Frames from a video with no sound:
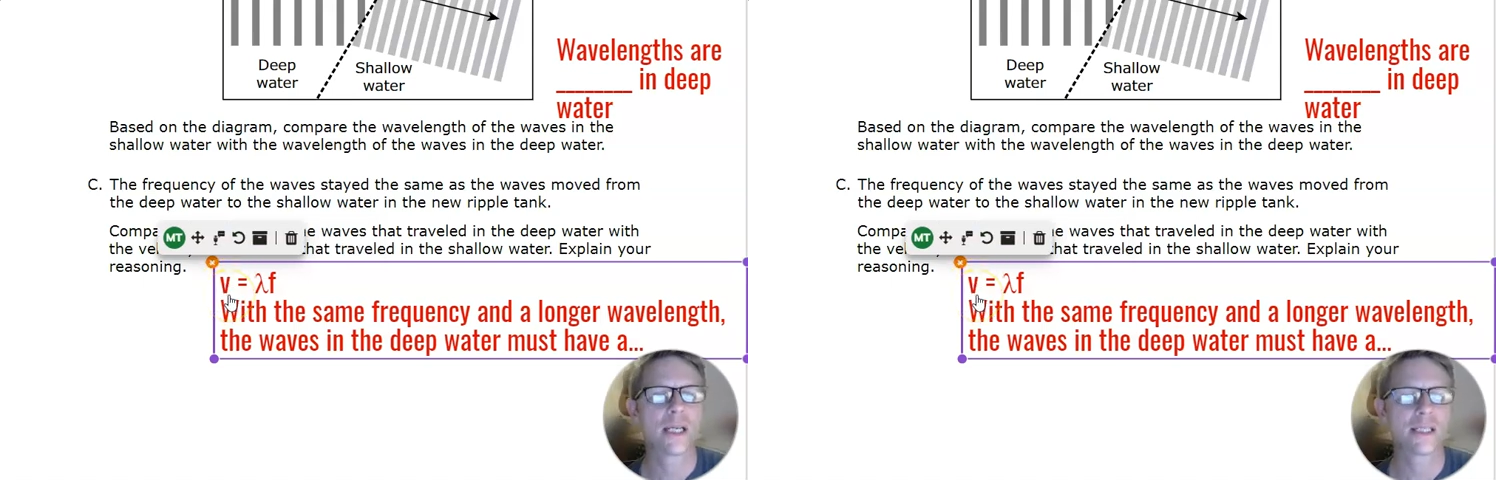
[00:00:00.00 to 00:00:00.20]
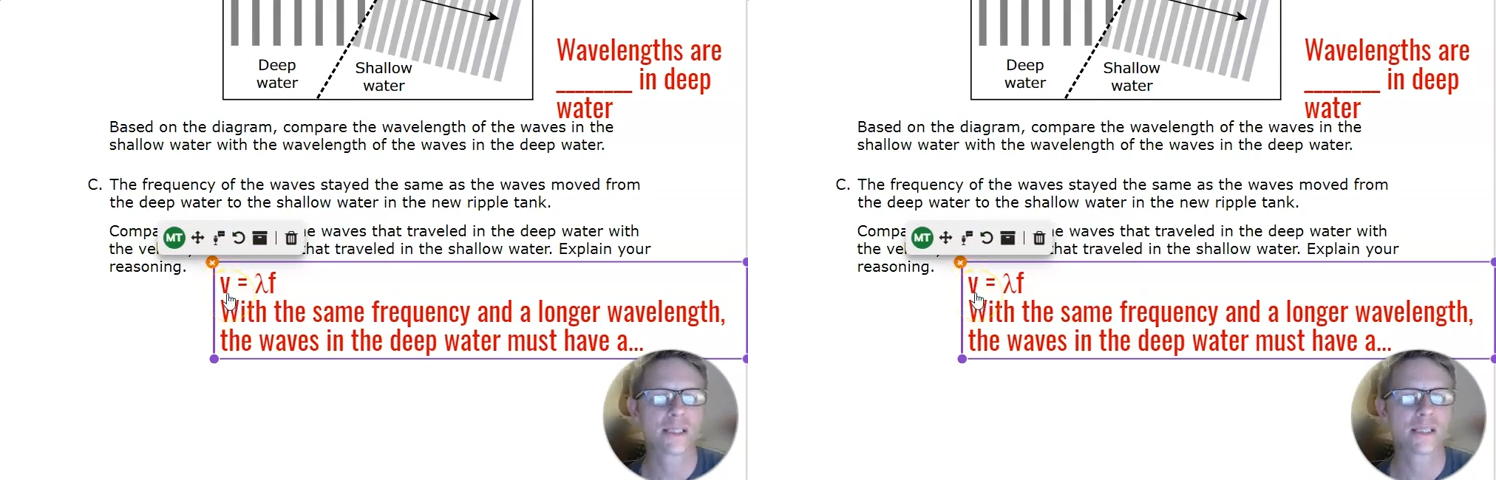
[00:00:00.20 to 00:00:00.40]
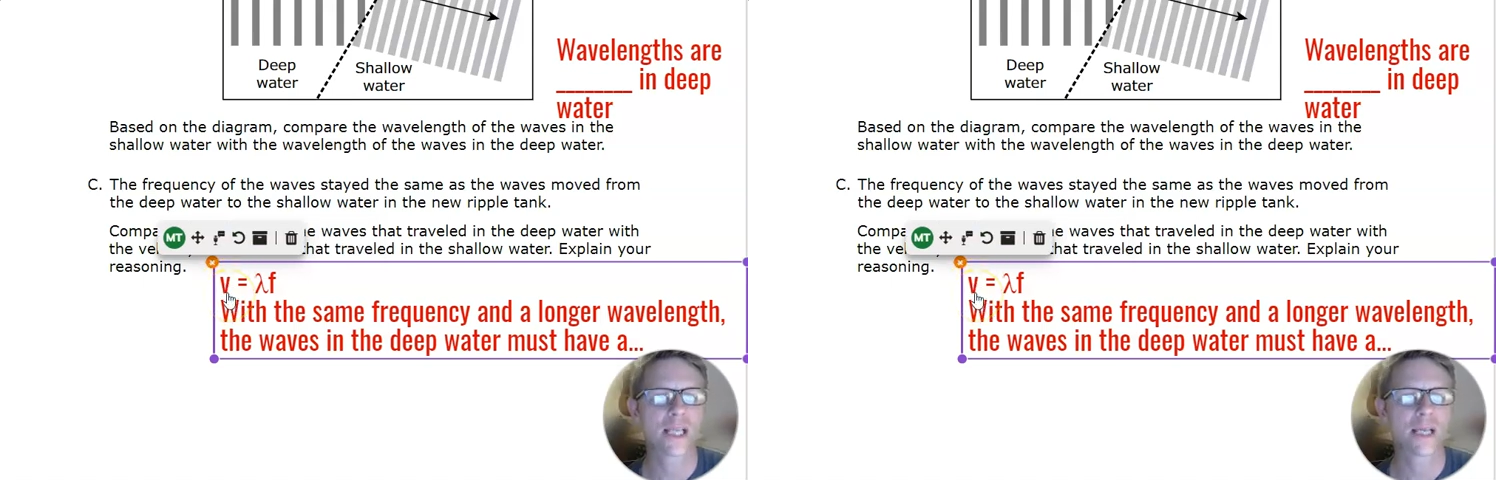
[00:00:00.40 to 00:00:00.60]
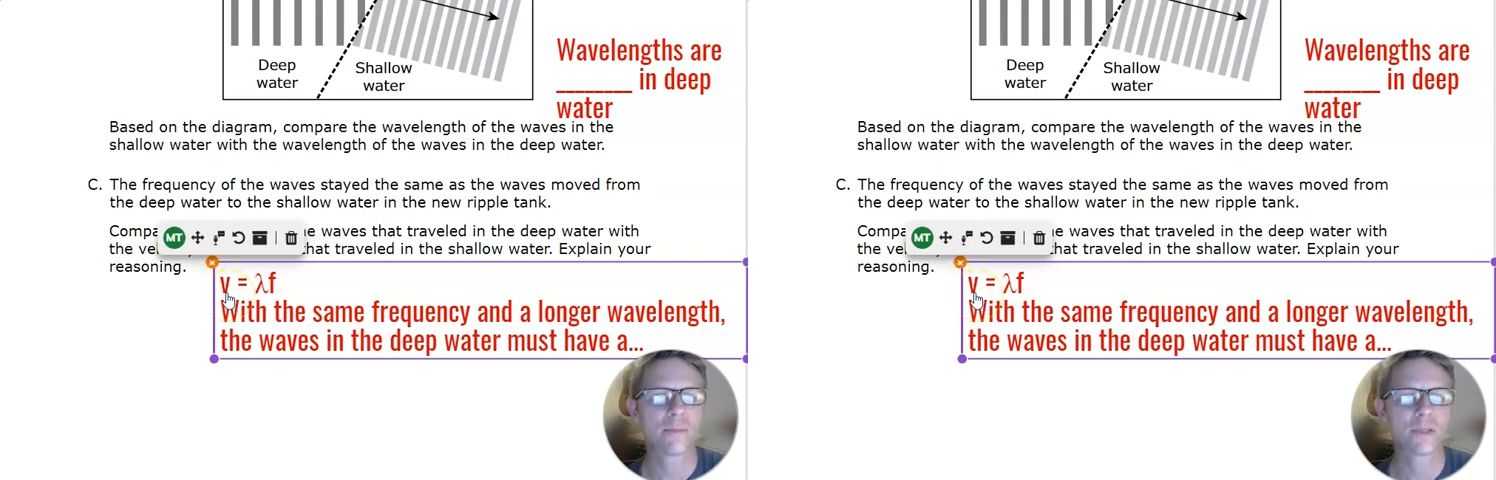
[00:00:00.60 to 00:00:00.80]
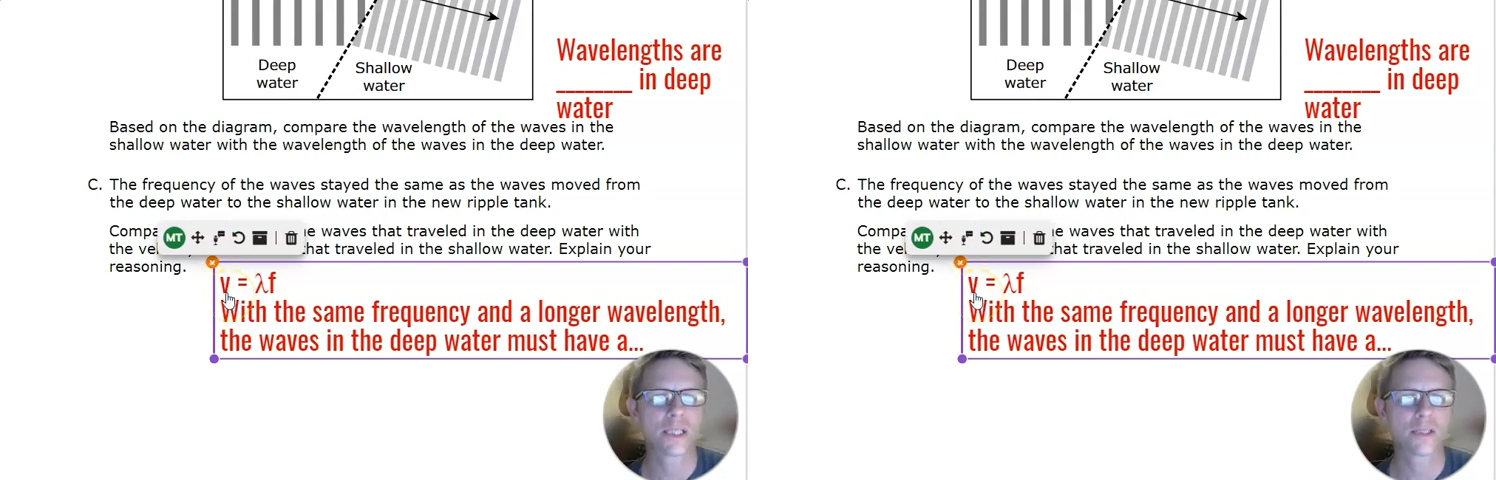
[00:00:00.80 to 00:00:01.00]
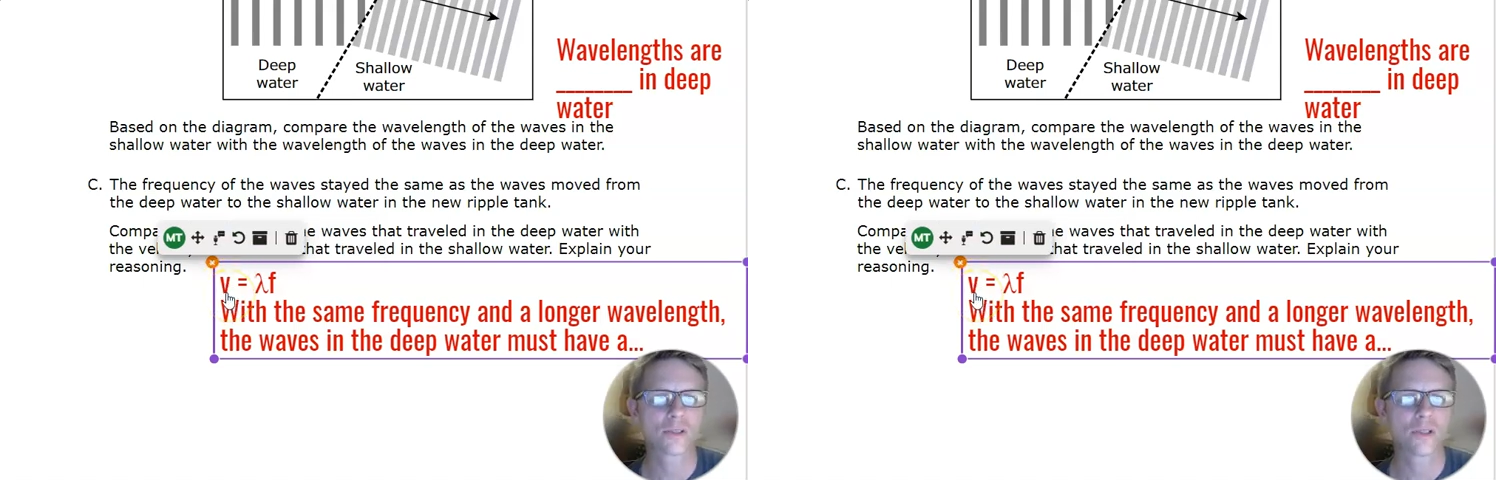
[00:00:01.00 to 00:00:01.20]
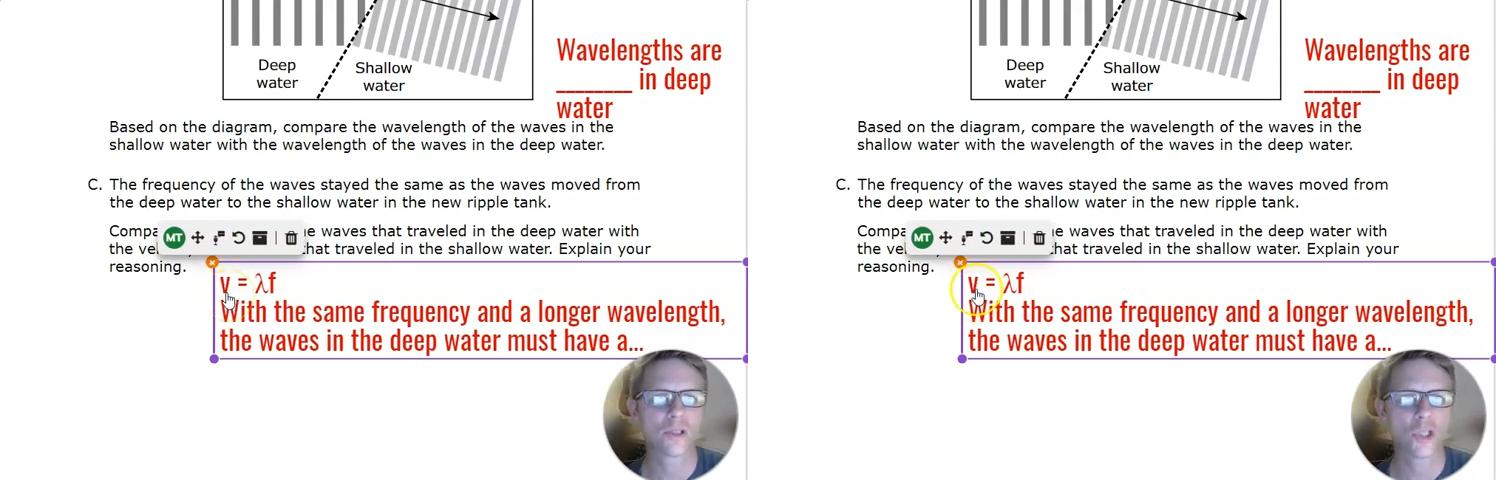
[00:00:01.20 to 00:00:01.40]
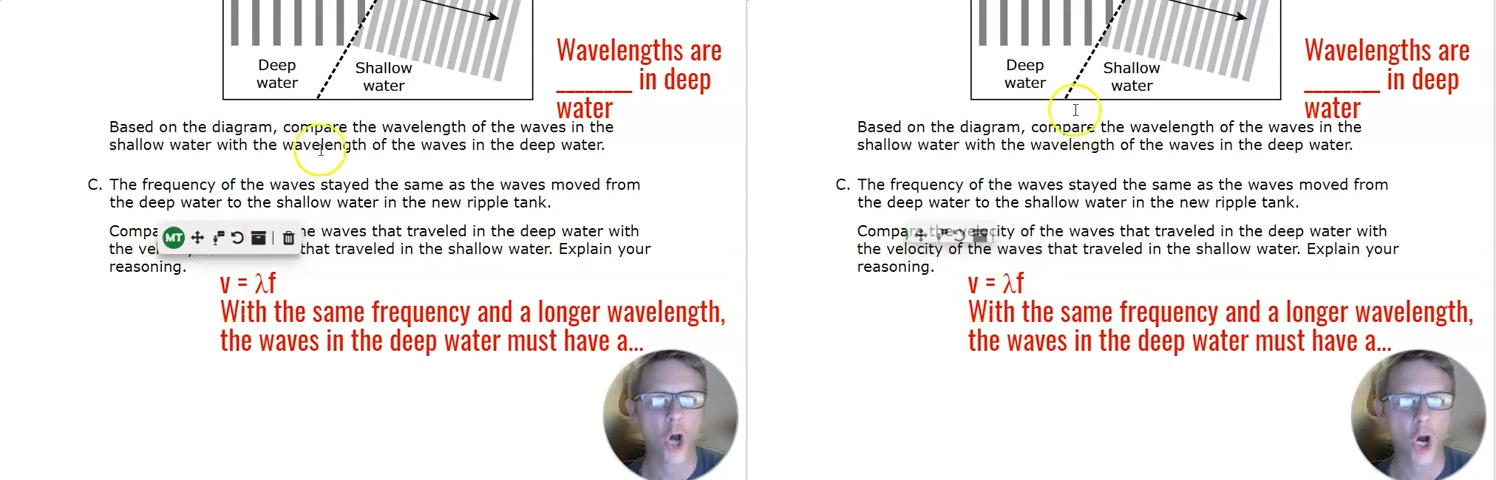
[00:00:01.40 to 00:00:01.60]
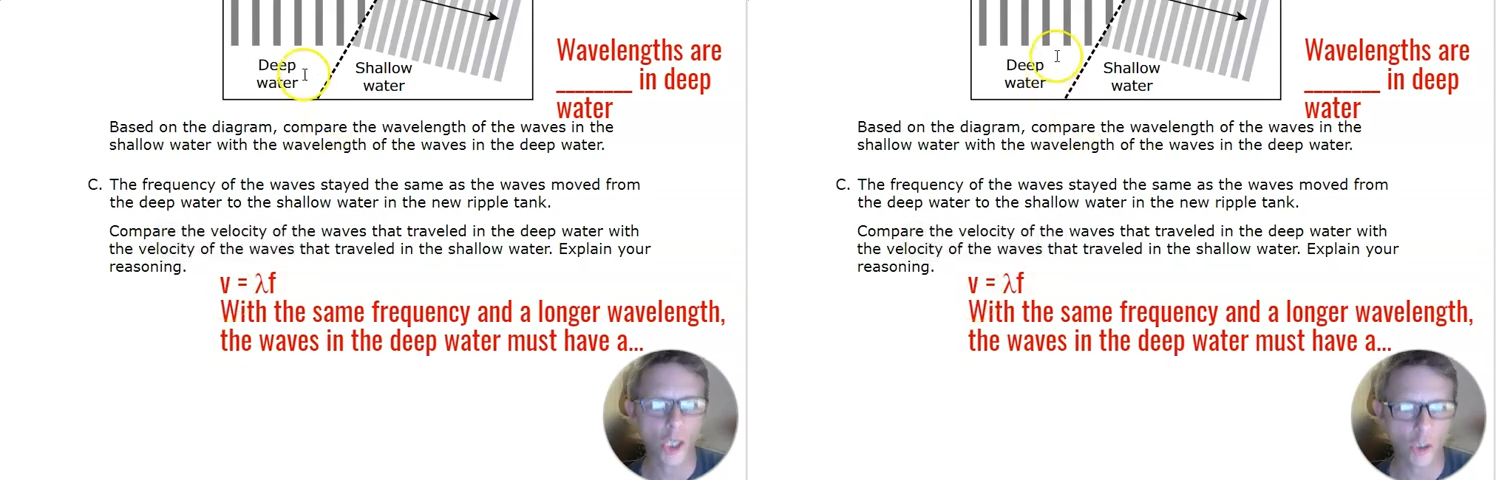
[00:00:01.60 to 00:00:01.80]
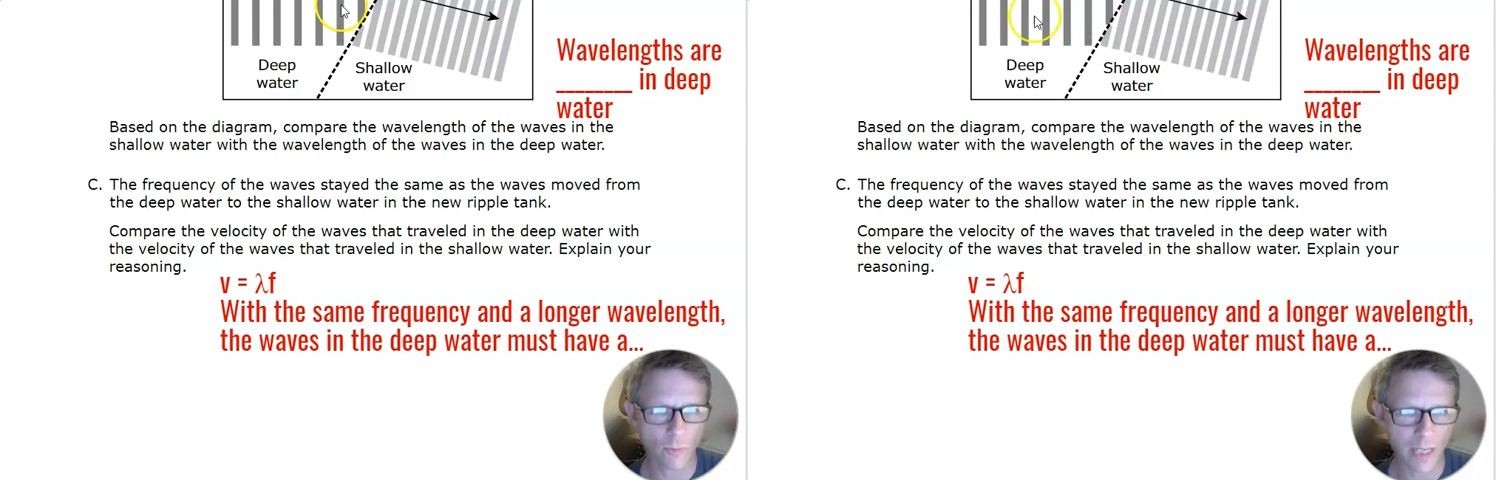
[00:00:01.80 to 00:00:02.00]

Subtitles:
is the same, but there's a longer